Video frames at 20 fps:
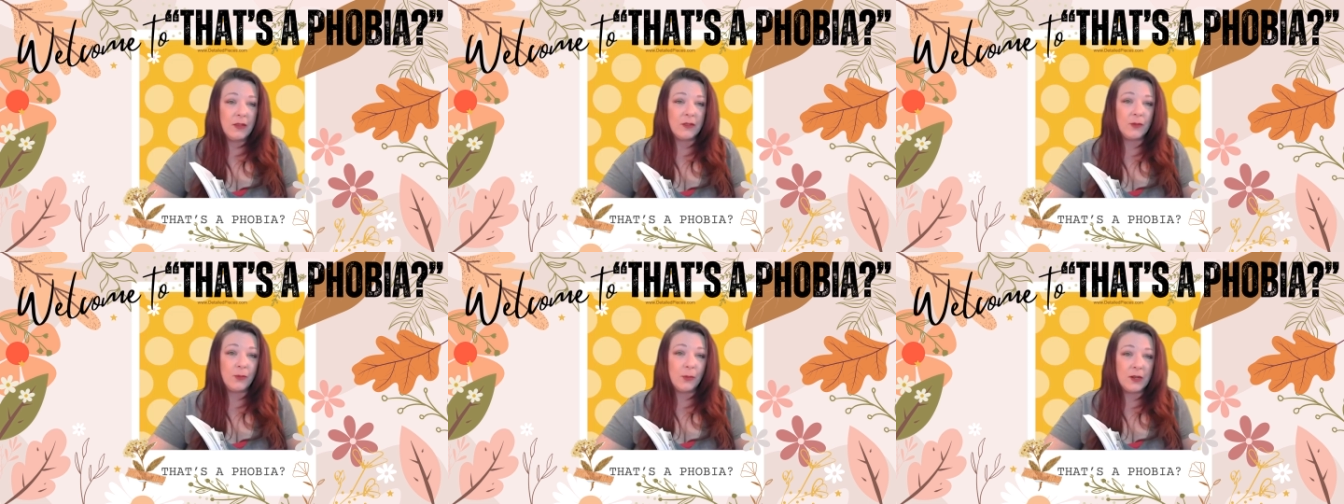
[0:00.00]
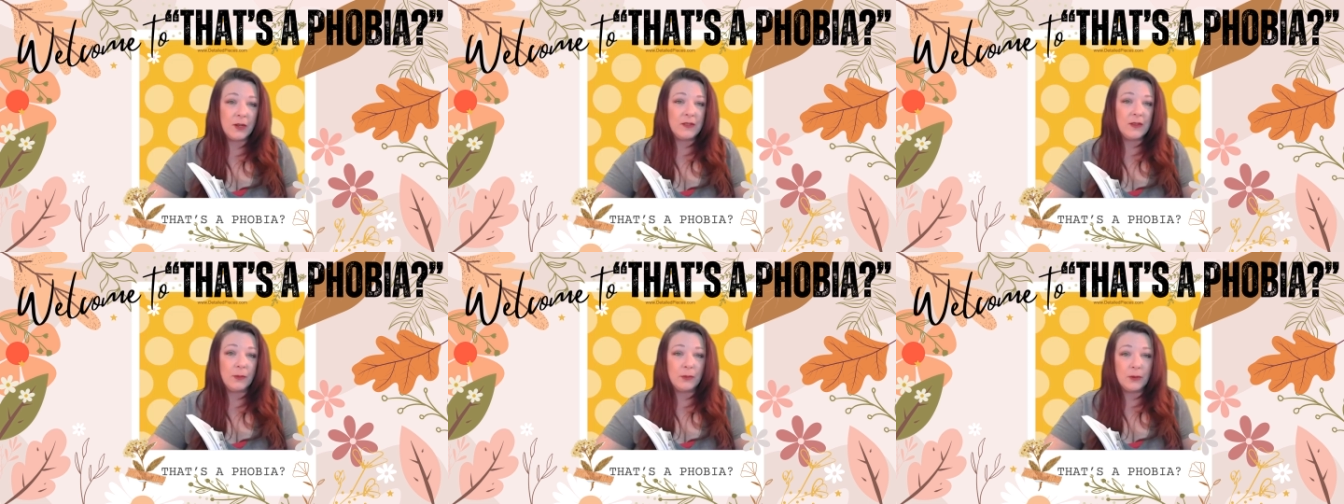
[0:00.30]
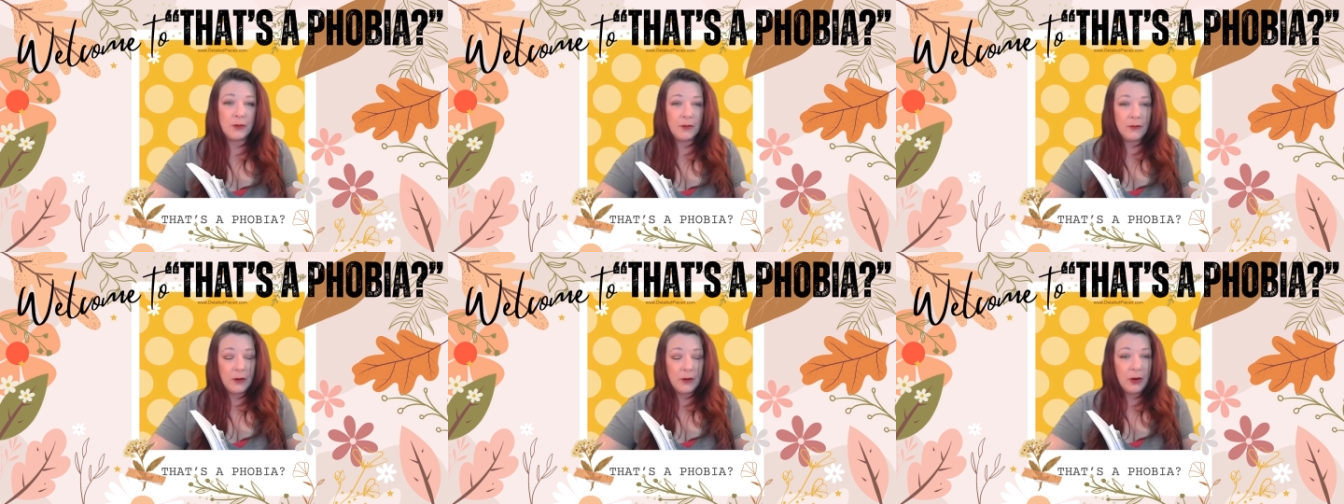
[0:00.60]
It's pretty
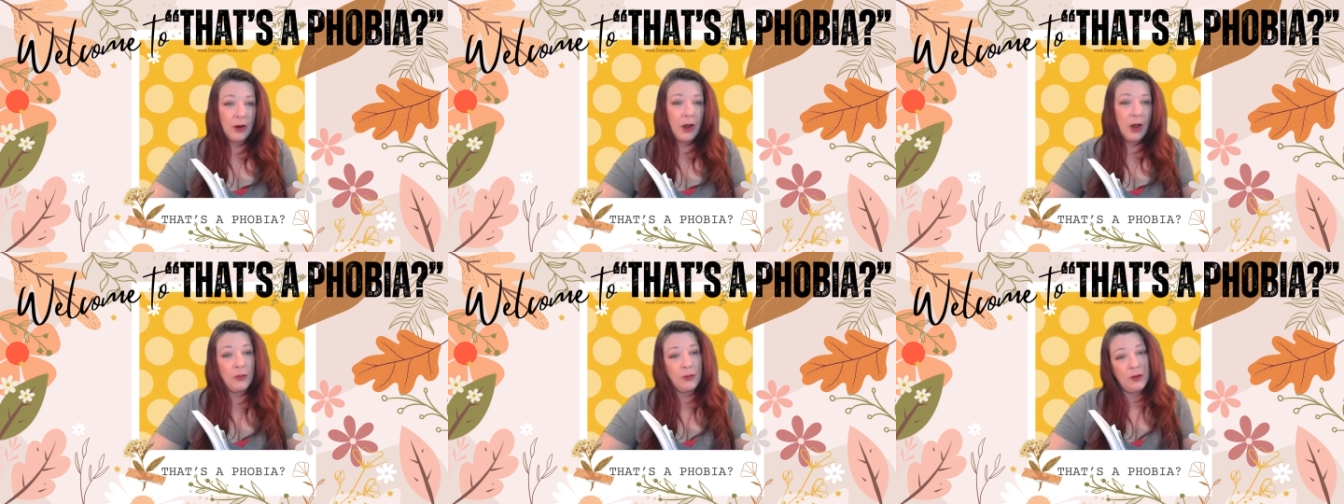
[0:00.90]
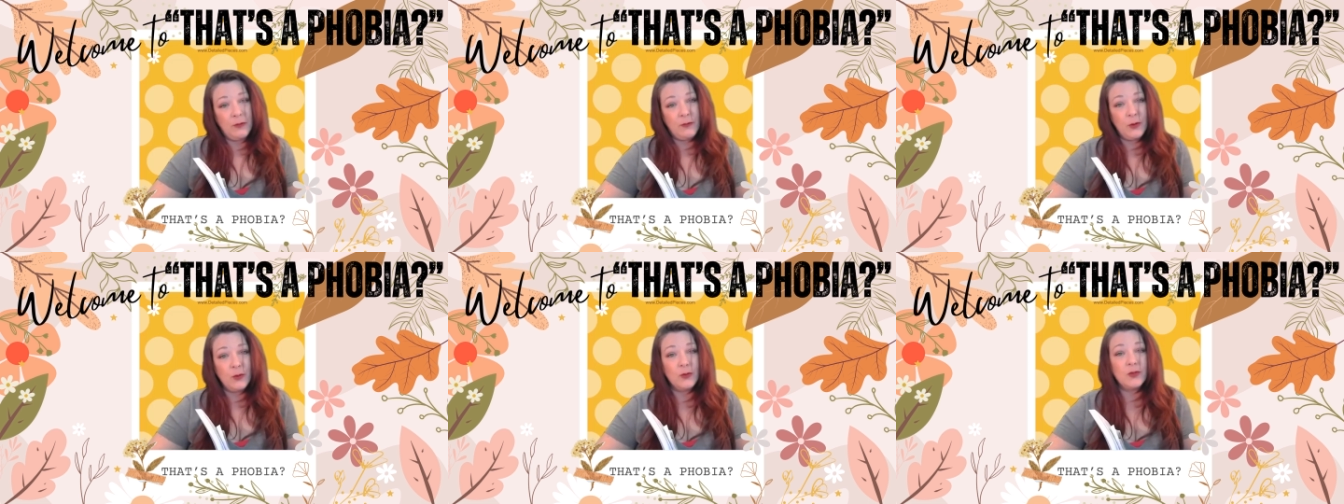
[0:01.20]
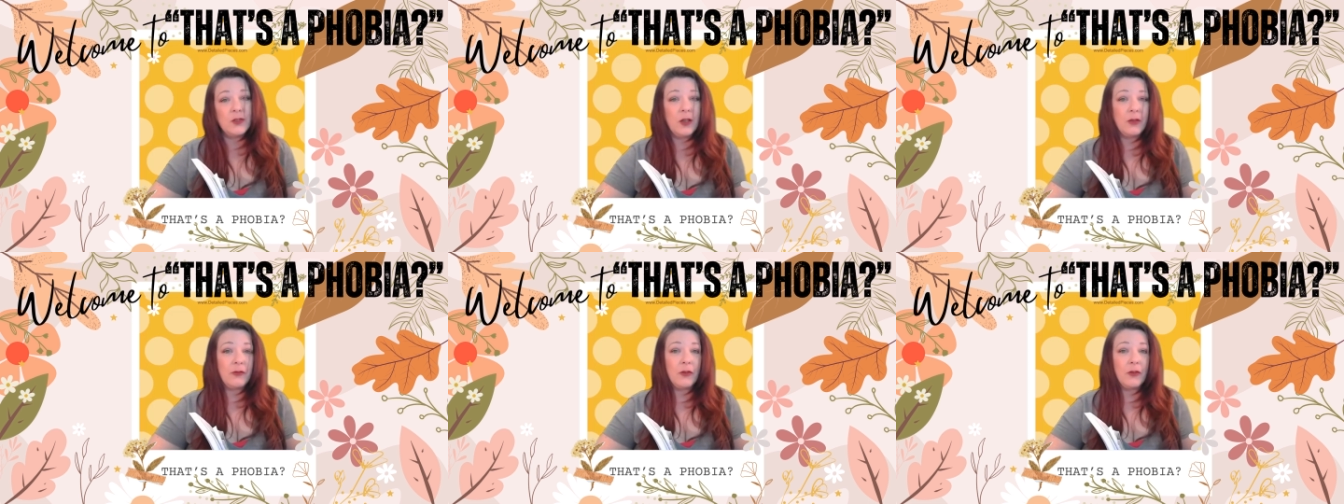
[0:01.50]
simple to figure out if you
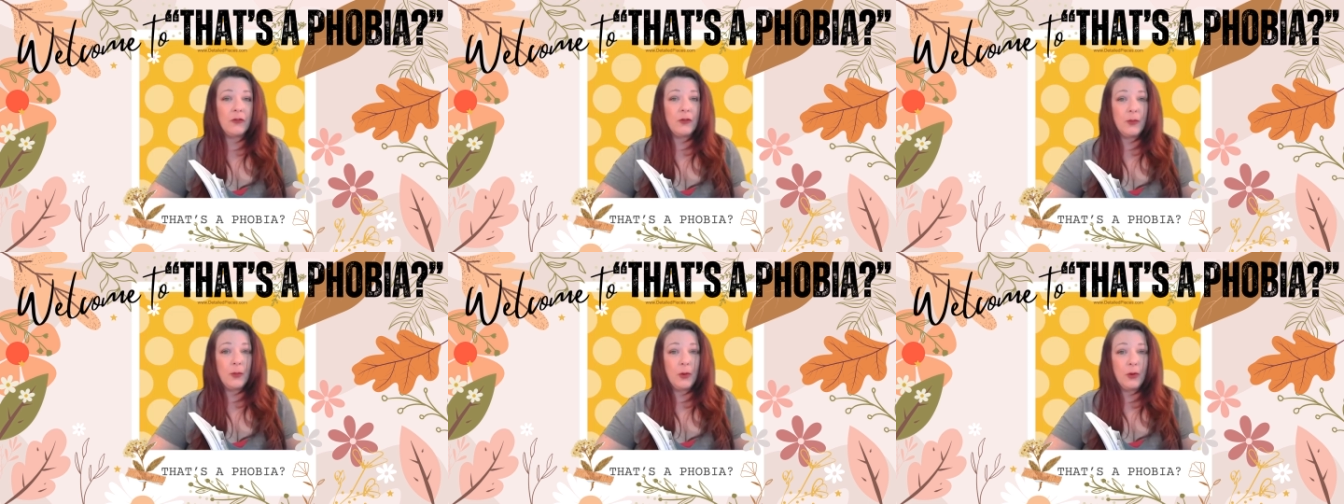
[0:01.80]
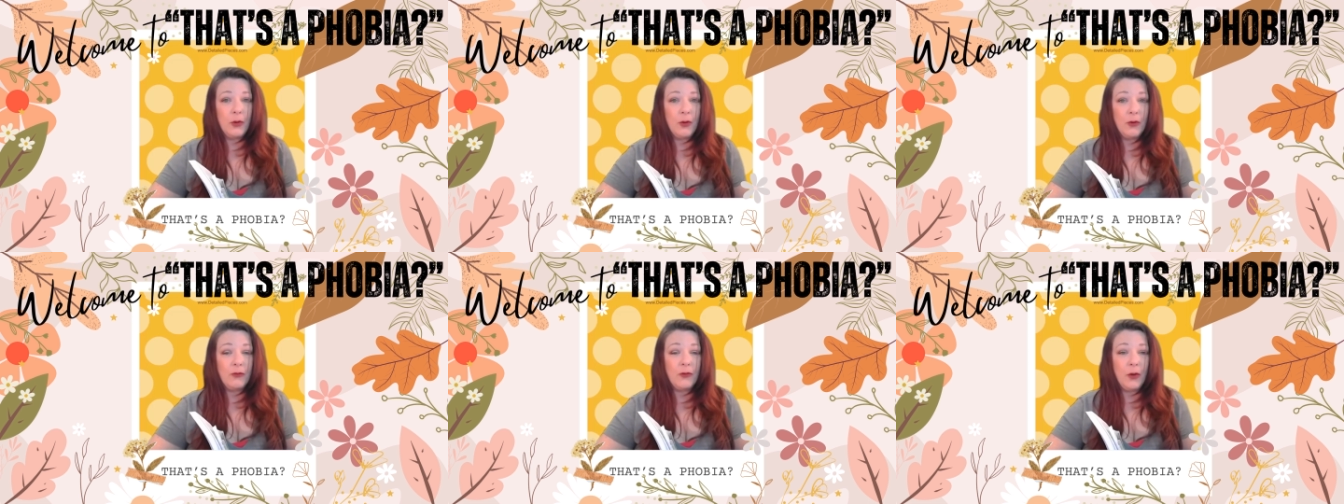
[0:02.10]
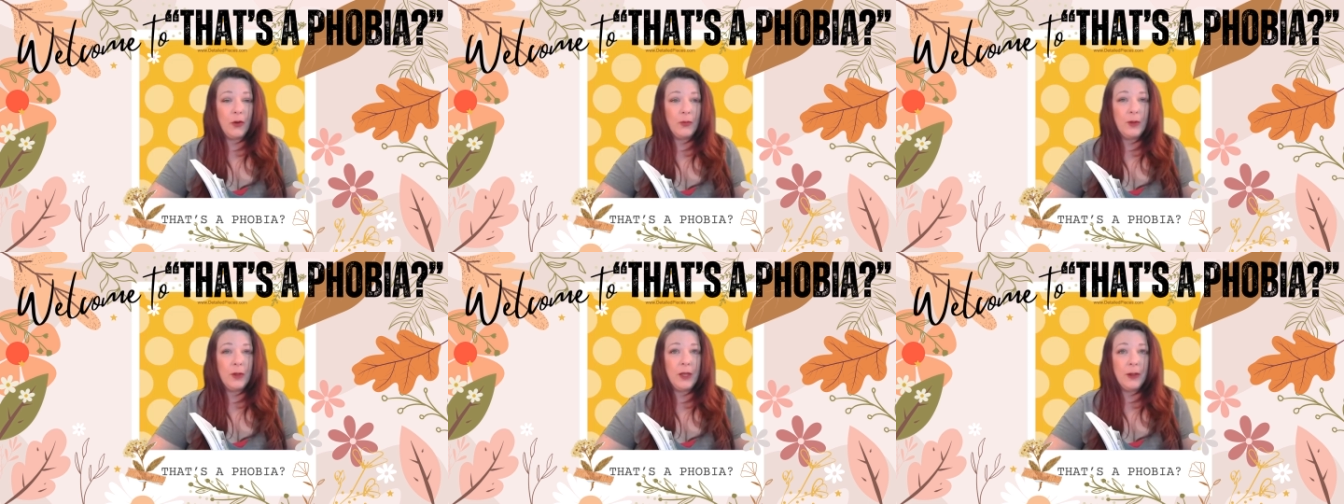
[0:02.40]
suffer from
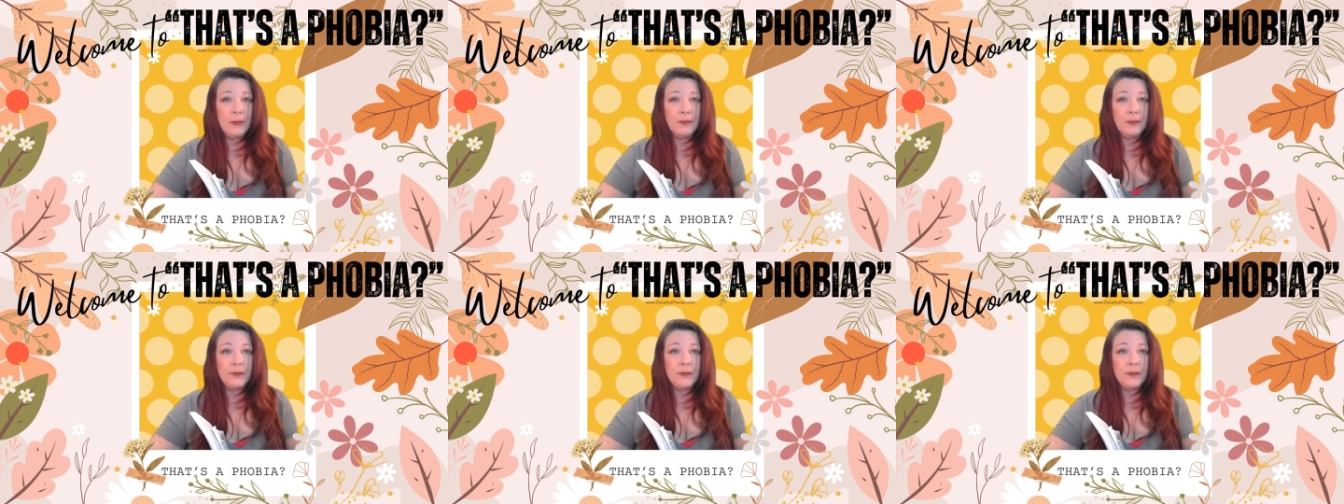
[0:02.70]
aurophobia.